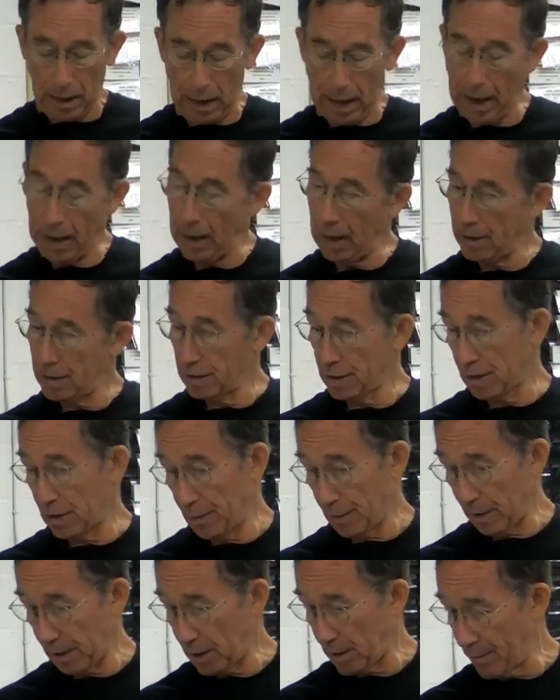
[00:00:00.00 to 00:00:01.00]
And I just
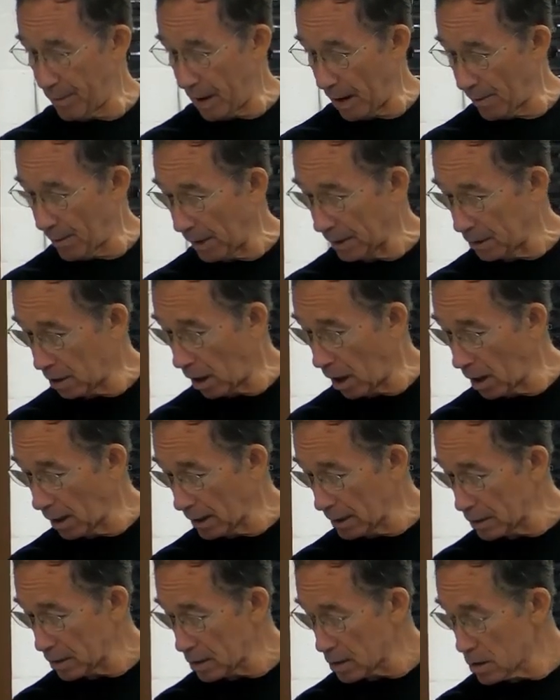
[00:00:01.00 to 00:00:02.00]
simply compare my
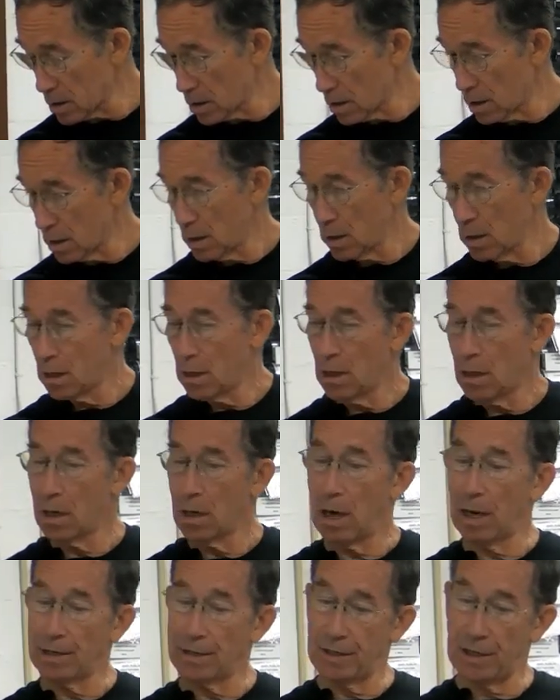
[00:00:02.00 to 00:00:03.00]
targets, and
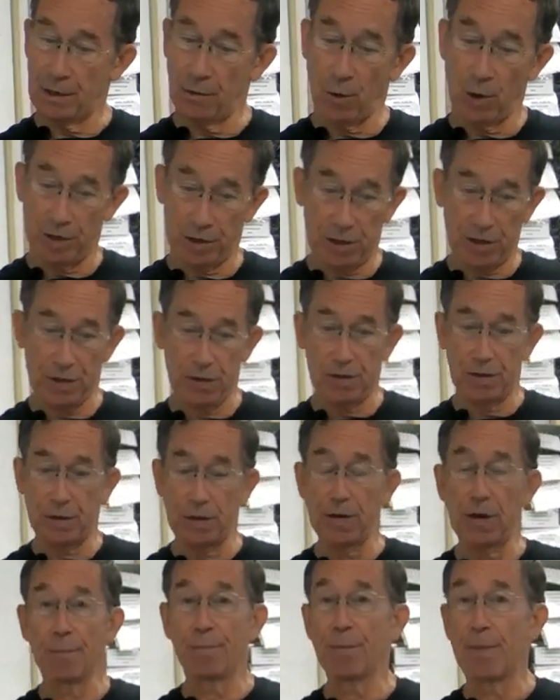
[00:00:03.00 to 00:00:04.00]
I see which is
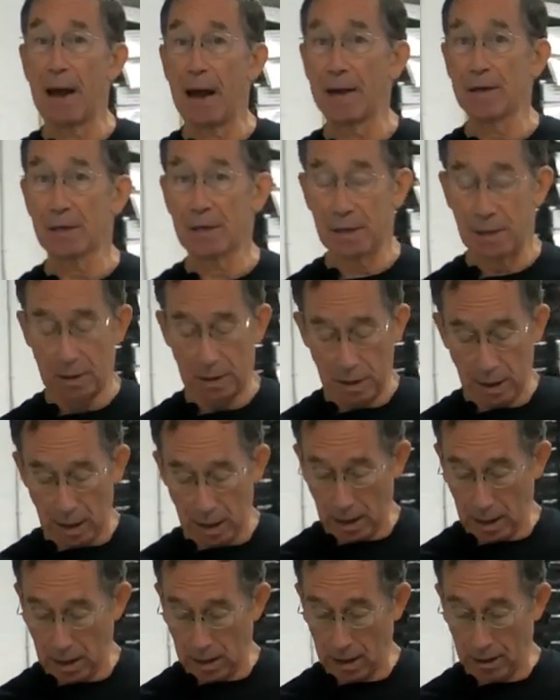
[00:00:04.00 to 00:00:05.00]
the best
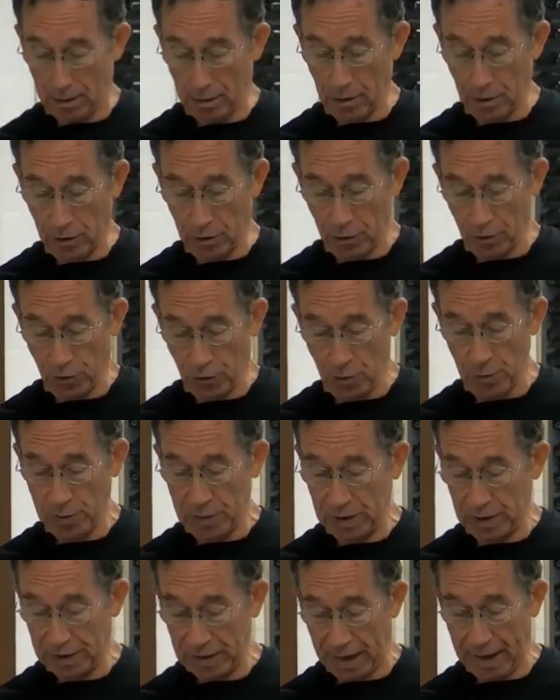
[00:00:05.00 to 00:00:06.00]
uh, group
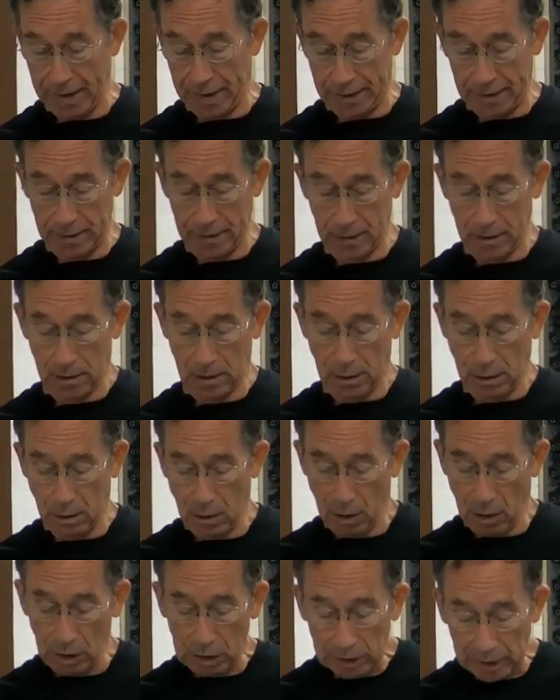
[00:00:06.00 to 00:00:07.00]
to date.
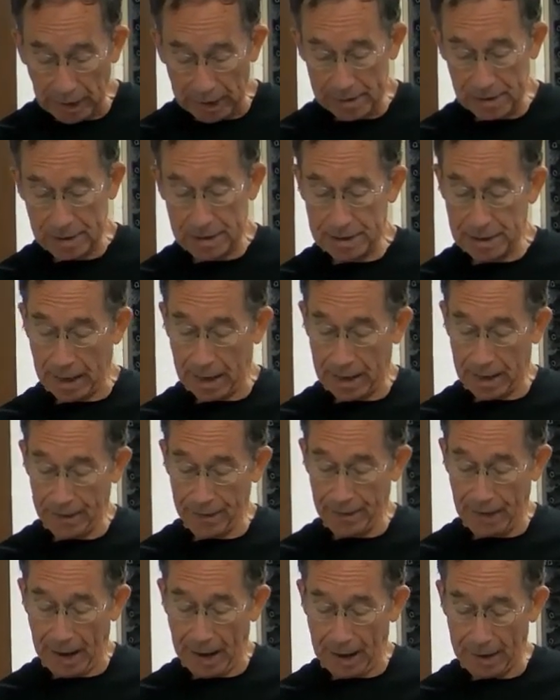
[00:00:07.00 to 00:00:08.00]
Let's say
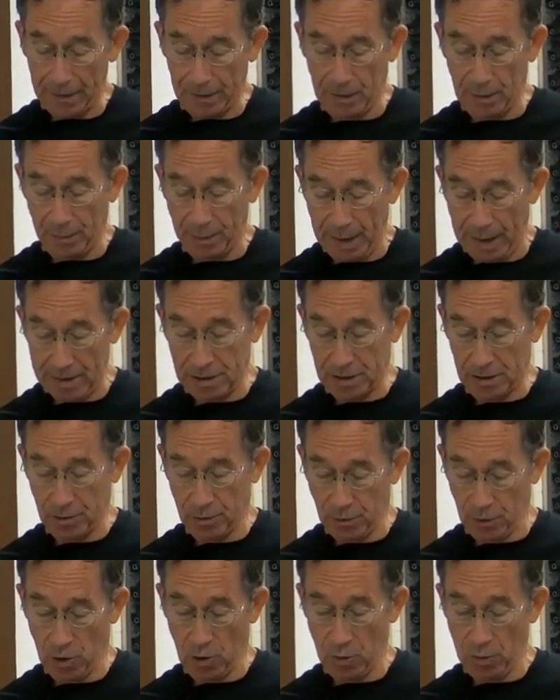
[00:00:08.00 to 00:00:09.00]
that the best
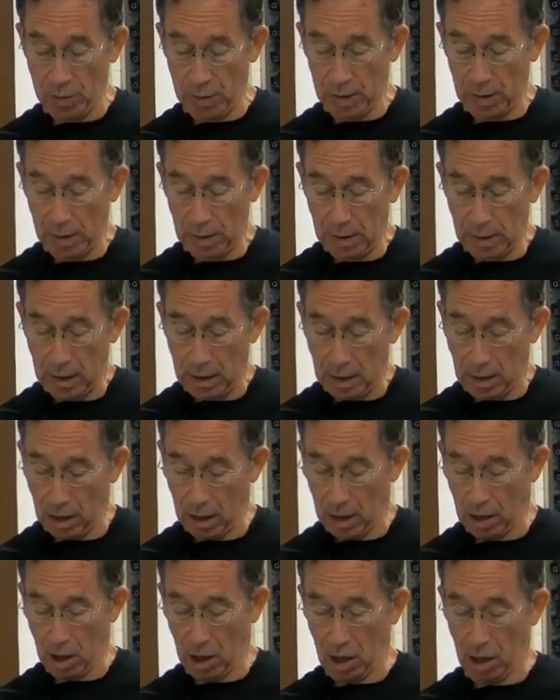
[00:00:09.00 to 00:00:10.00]
group
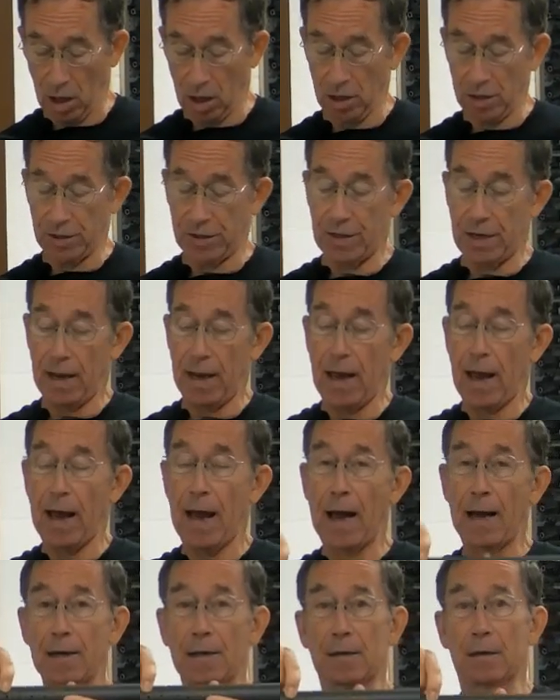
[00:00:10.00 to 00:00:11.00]
occurs
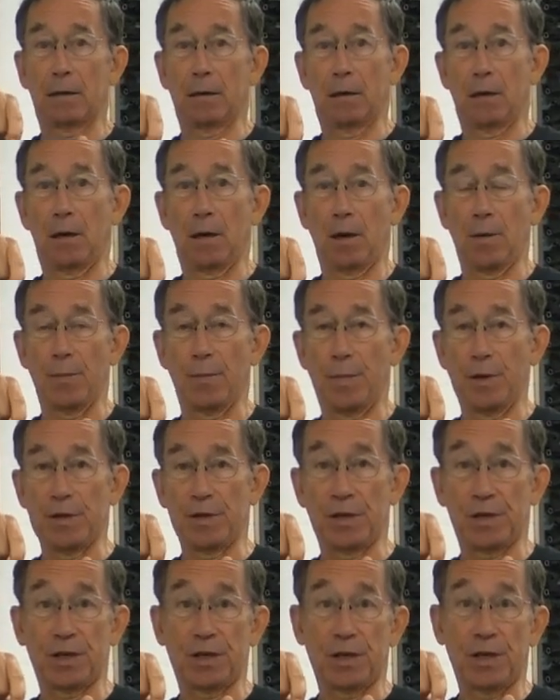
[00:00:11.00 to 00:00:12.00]
at
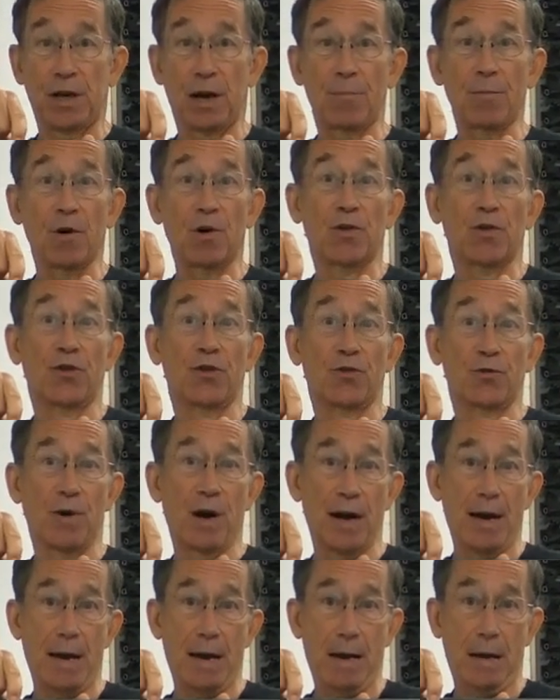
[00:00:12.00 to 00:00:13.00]
position number
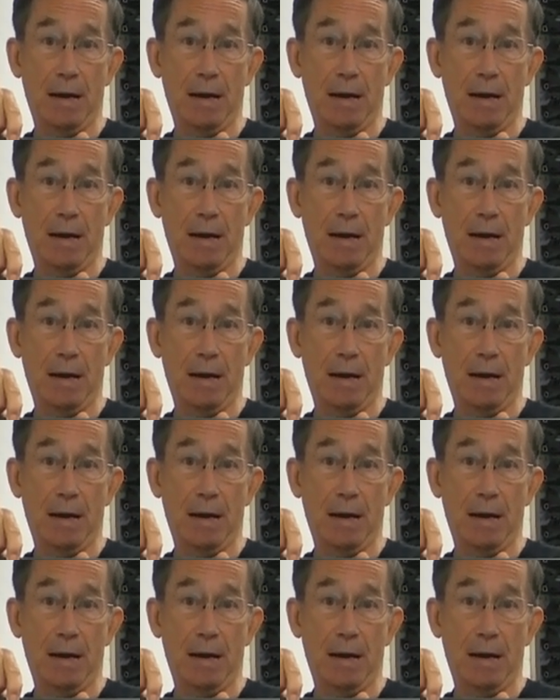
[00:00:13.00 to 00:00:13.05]
three,